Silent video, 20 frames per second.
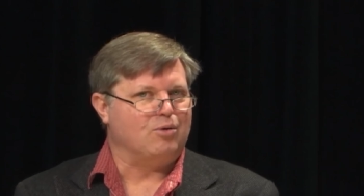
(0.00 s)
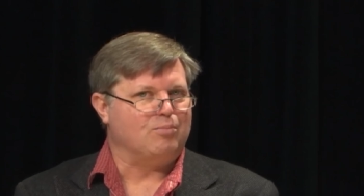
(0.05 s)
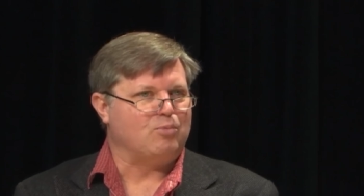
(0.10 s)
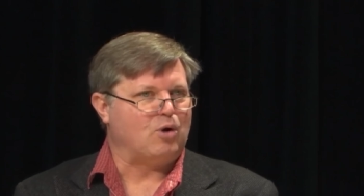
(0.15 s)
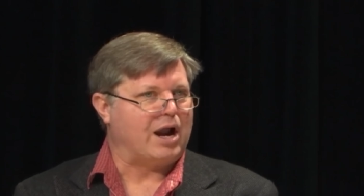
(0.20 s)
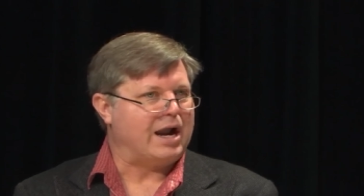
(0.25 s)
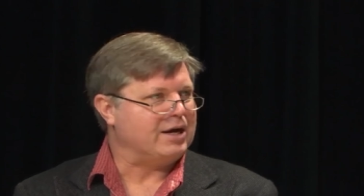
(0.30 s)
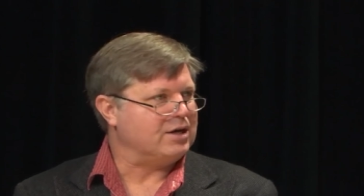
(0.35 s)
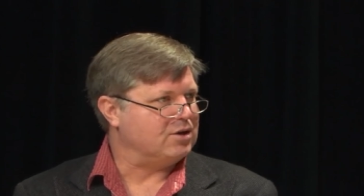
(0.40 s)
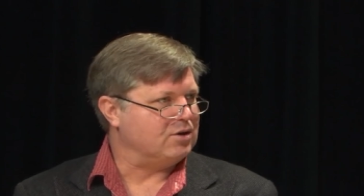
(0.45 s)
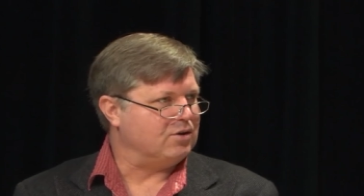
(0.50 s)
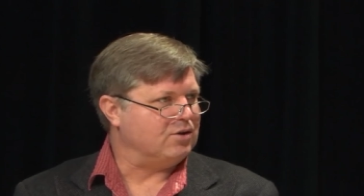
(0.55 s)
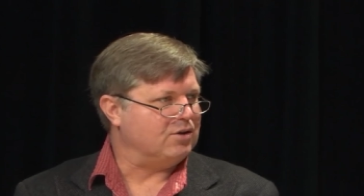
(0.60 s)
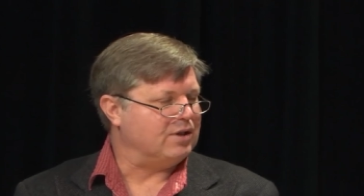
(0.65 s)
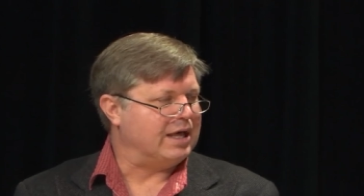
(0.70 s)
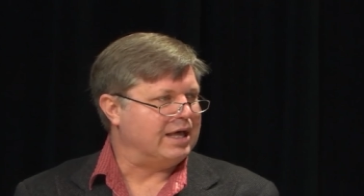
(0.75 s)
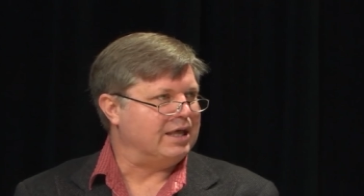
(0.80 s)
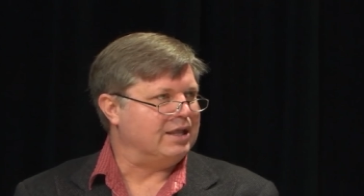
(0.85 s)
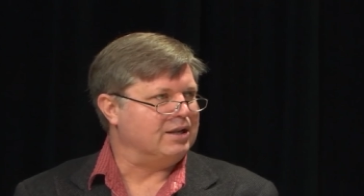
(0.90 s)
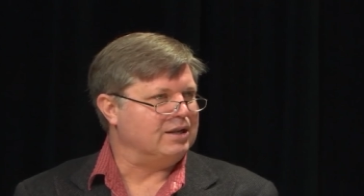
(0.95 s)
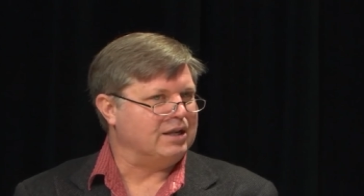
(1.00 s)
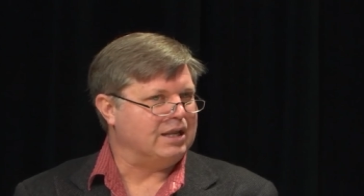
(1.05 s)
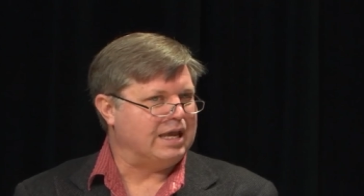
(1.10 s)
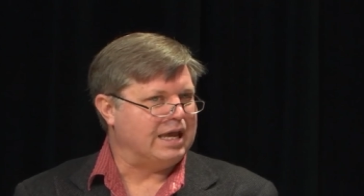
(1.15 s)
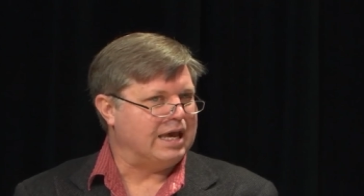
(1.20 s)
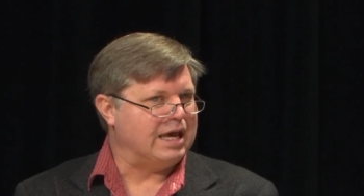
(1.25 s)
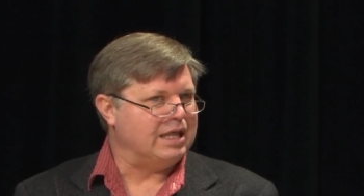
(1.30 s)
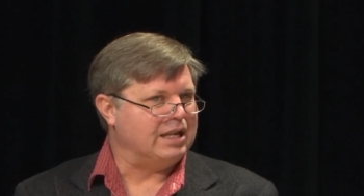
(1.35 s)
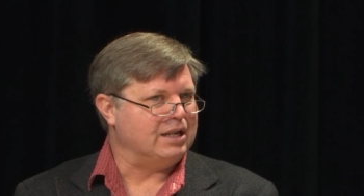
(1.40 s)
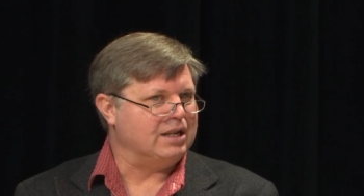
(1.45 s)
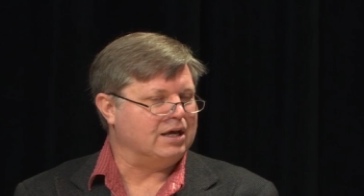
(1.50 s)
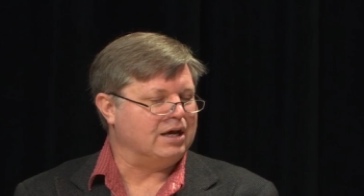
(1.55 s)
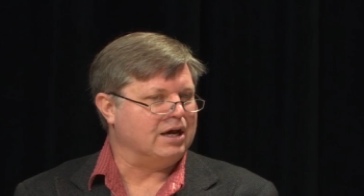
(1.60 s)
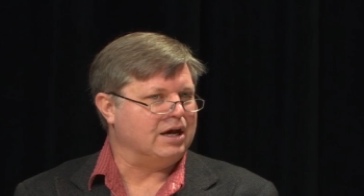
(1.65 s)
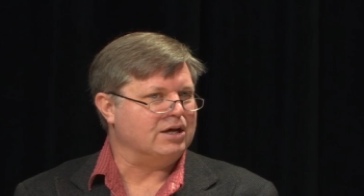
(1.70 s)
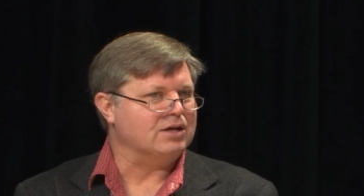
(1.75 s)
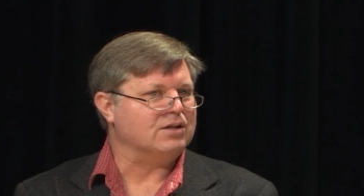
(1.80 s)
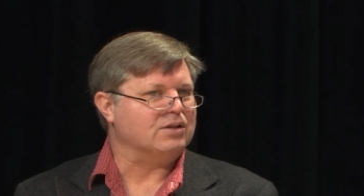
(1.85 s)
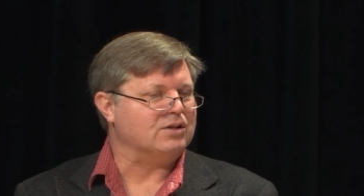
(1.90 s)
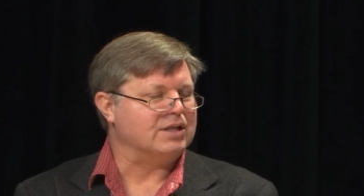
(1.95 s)
practical and and
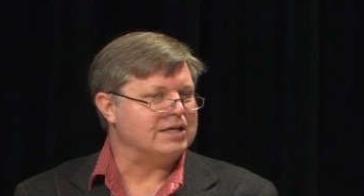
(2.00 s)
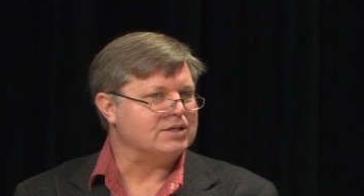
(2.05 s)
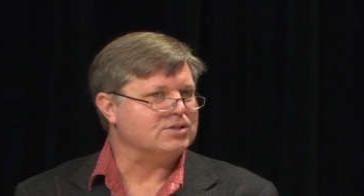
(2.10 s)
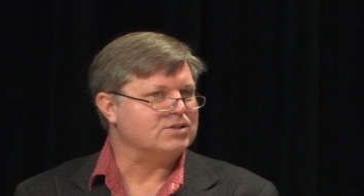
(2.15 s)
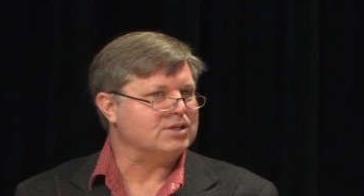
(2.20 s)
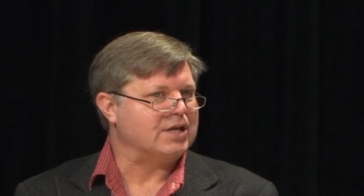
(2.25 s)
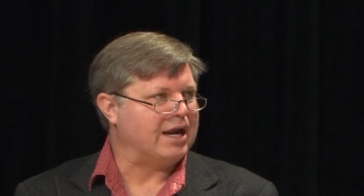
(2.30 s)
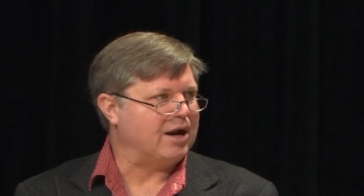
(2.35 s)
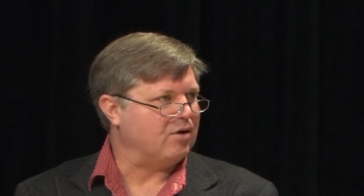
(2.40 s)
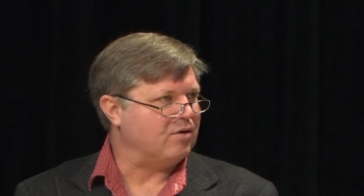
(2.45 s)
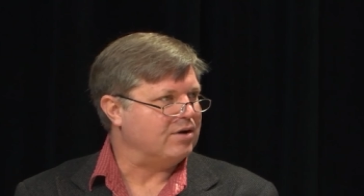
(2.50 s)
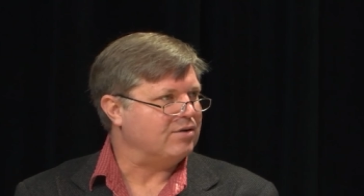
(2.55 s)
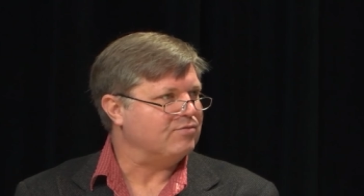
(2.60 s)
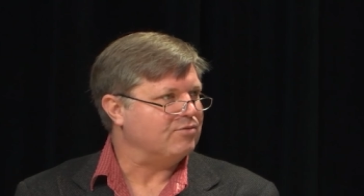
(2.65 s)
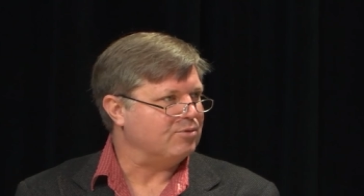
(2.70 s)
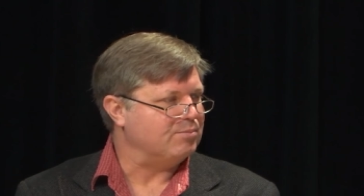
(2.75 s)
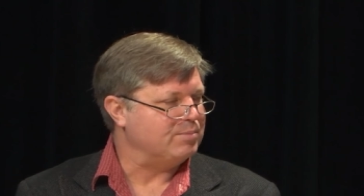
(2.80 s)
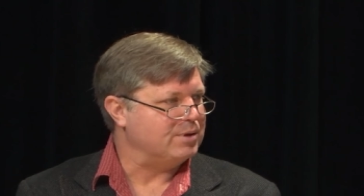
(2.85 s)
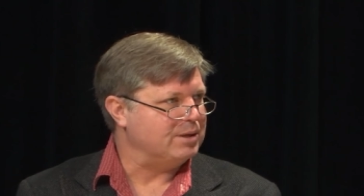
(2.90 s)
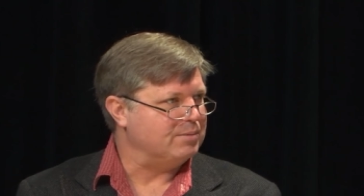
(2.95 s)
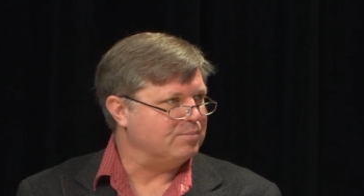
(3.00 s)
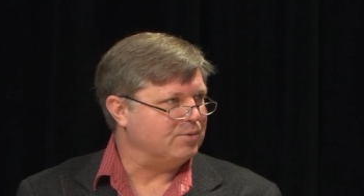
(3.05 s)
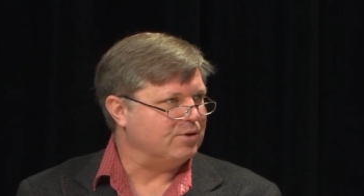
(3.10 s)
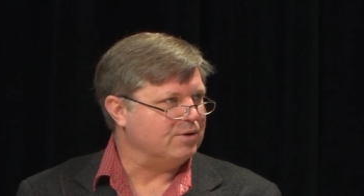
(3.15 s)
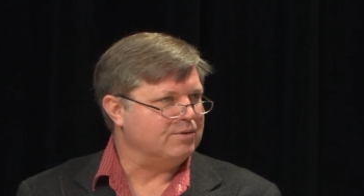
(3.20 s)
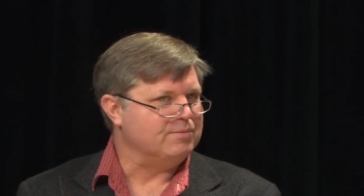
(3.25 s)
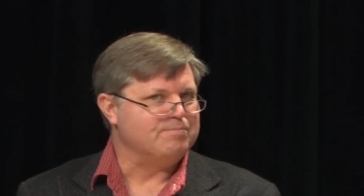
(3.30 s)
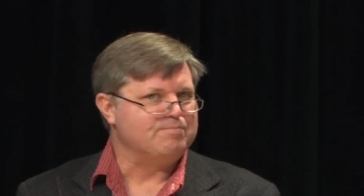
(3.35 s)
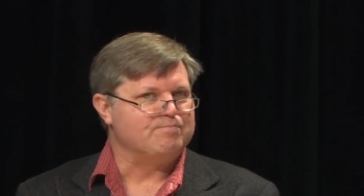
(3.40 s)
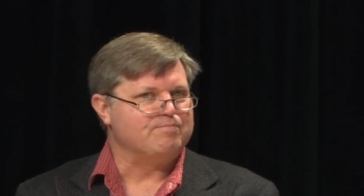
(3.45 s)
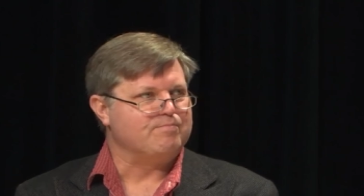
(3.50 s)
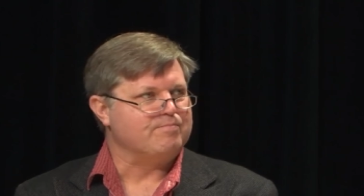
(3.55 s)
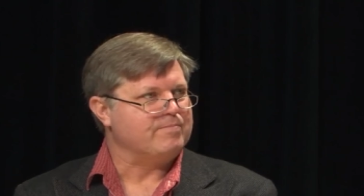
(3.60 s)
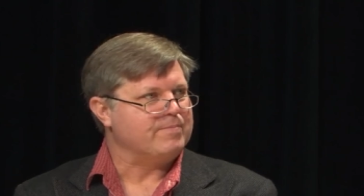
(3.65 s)
uh, less scary for people. Yeah.